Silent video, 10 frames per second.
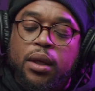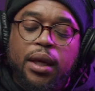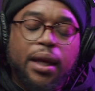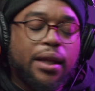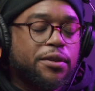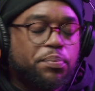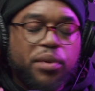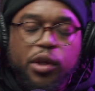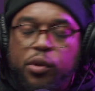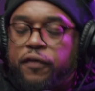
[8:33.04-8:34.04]
it is
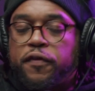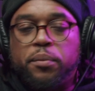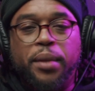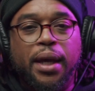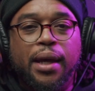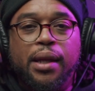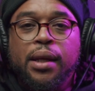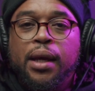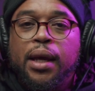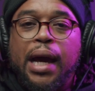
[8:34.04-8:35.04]
beautiful, man.
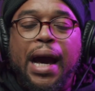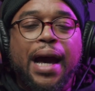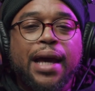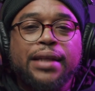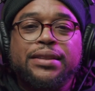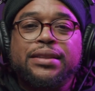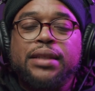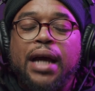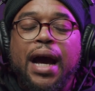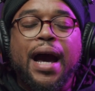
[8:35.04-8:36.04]
I
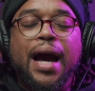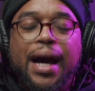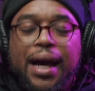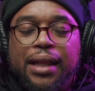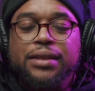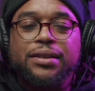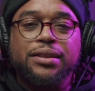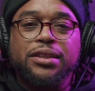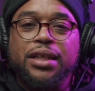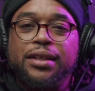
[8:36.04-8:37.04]
highly
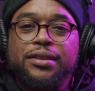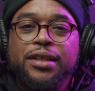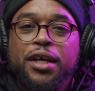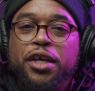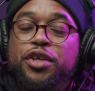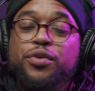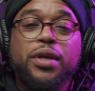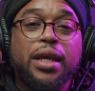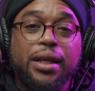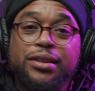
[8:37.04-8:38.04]
suggest you
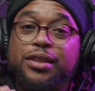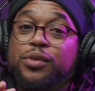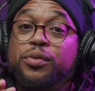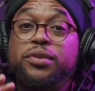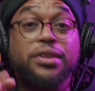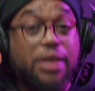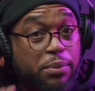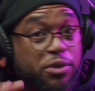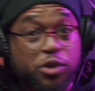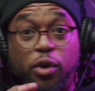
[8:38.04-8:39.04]
get into some
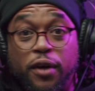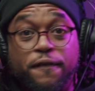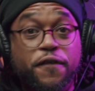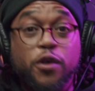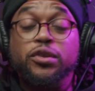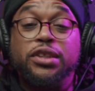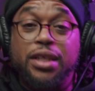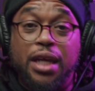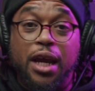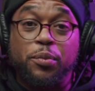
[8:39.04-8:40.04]
sort of Fuji
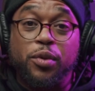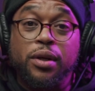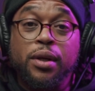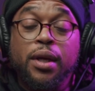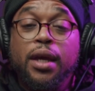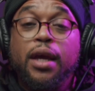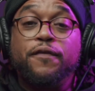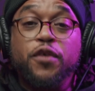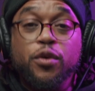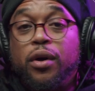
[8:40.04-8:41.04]
camera if
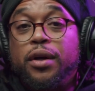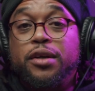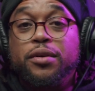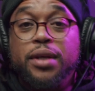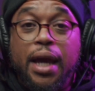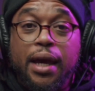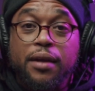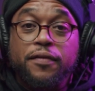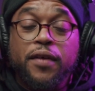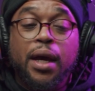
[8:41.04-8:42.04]
you are a
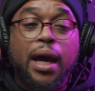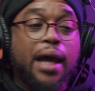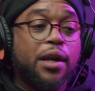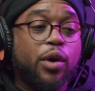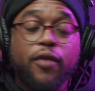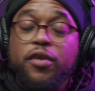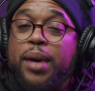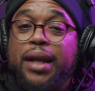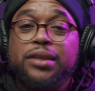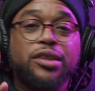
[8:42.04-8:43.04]
creative. I know
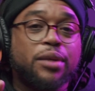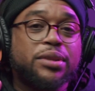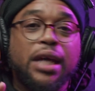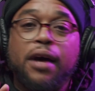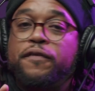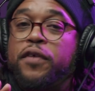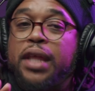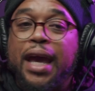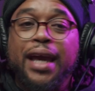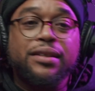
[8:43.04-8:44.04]
everybody jumps out for the
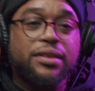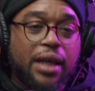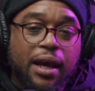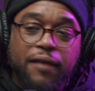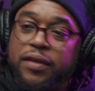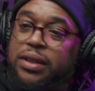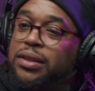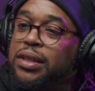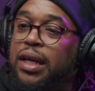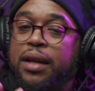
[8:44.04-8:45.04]

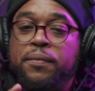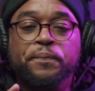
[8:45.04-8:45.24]
A7s and